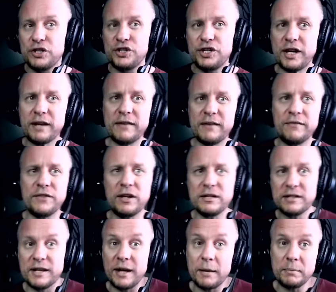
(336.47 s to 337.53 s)
check if
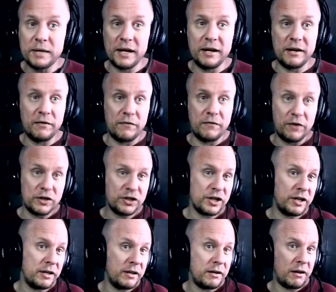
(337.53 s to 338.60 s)
there's an updated
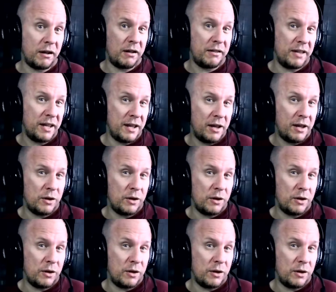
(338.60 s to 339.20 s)
version on the